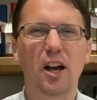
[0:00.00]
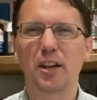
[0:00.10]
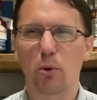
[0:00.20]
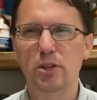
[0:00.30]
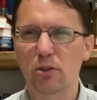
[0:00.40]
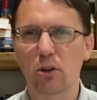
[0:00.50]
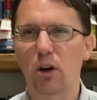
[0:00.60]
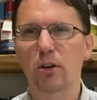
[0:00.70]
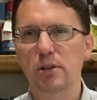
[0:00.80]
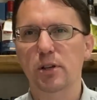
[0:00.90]
I know it's not
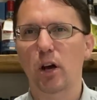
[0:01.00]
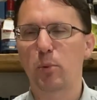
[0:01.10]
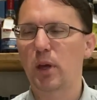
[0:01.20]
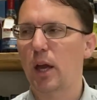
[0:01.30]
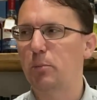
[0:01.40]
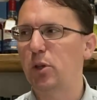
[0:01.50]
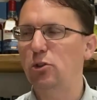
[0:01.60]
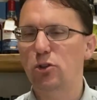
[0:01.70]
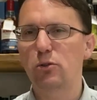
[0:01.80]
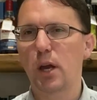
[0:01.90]
lager, it's an IPA, but
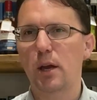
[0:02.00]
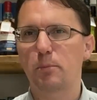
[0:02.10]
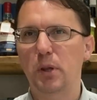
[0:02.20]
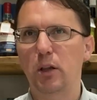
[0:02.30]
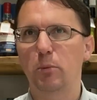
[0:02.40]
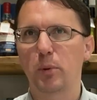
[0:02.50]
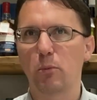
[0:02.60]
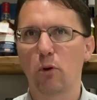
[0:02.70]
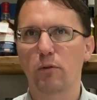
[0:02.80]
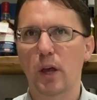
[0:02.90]
you do get a little bit
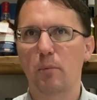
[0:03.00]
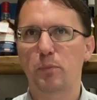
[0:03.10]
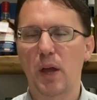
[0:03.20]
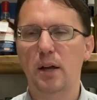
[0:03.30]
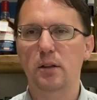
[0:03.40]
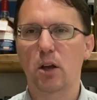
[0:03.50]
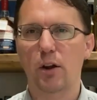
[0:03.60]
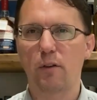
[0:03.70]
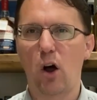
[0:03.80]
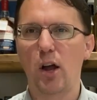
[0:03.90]
more of that
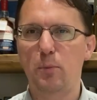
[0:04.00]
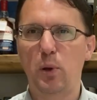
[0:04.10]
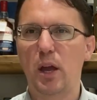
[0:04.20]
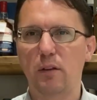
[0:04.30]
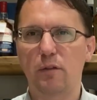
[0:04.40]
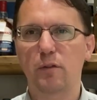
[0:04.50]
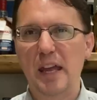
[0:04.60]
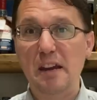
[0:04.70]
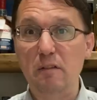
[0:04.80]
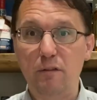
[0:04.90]
kind of IPA
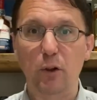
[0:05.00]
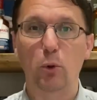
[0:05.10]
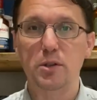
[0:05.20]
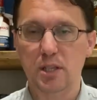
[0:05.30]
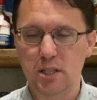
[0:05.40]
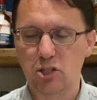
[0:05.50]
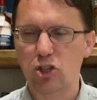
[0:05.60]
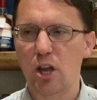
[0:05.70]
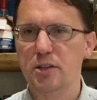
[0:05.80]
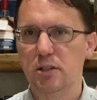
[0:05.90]
influence. It's
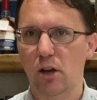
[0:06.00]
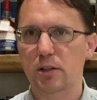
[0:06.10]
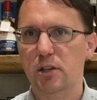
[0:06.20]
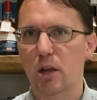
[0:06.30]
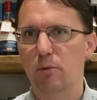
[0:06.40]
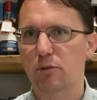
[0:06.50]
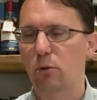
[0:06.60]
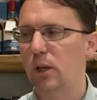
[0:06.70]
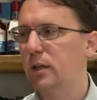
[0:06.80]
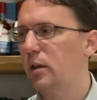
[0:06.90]
just starting to come
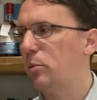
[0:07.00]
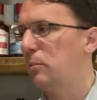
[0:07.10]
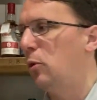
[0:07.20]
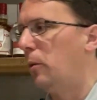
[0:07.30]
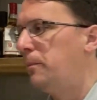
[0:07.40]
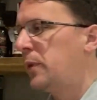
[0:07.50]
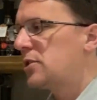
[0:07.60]
through a little bit more.